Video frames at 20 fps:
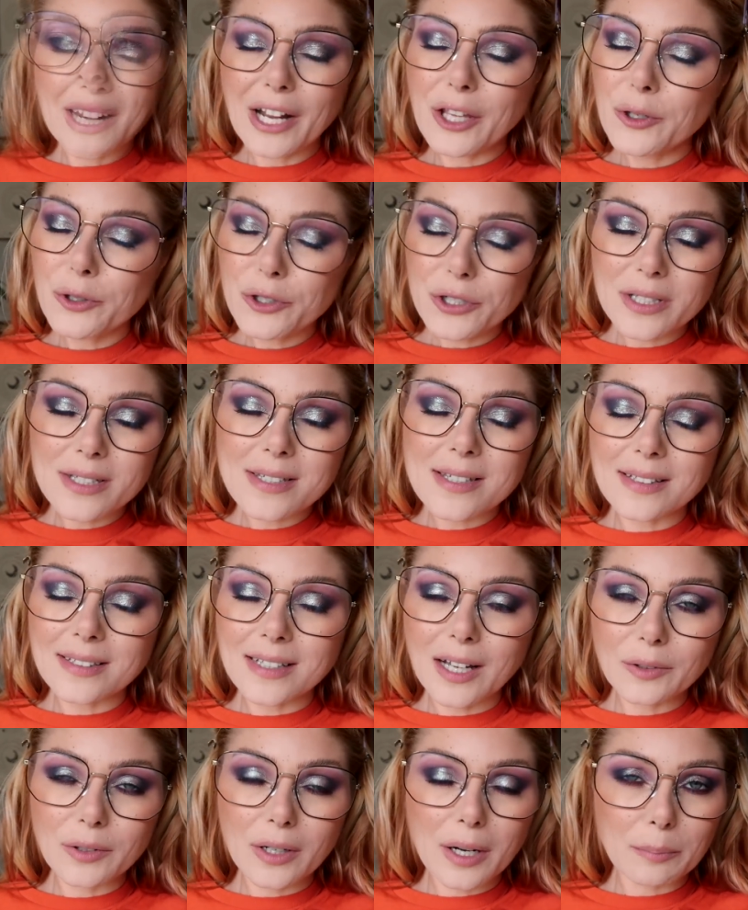And I usually sit
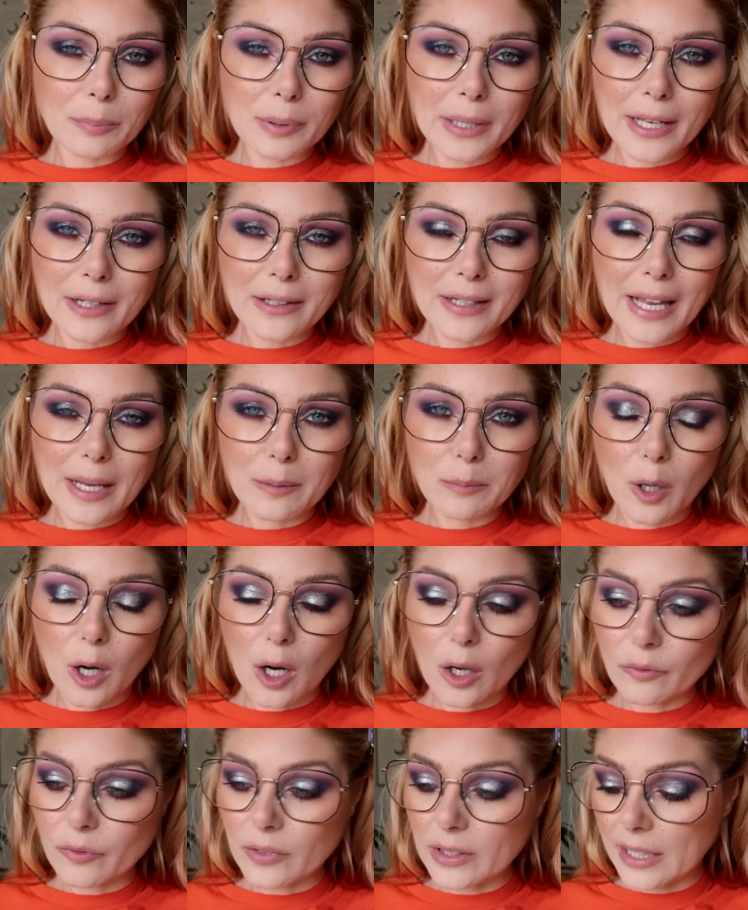down and I play a game
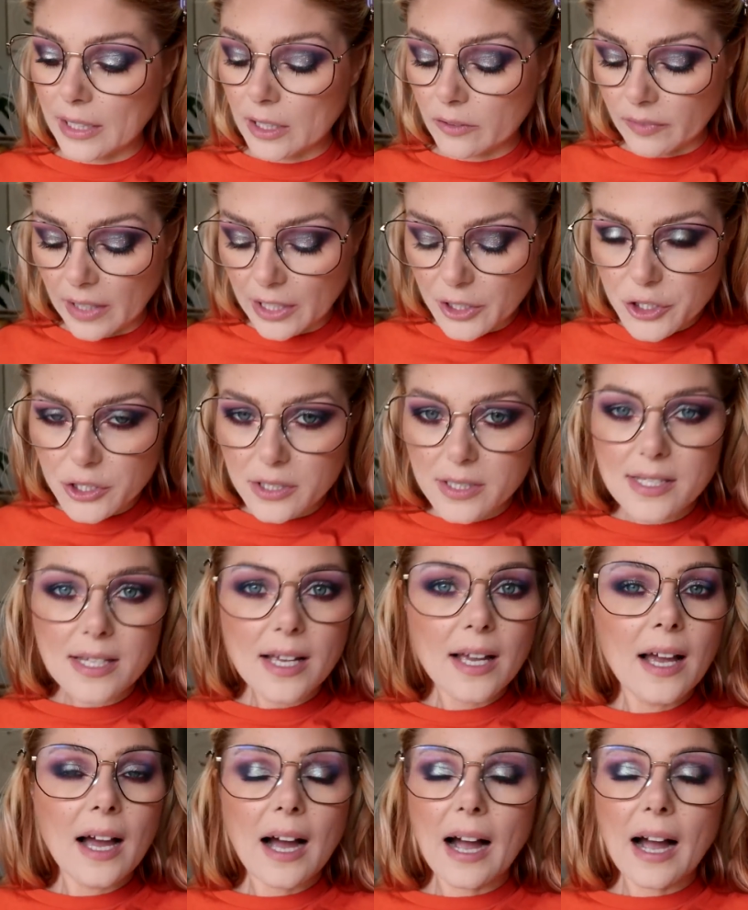of League of Legends.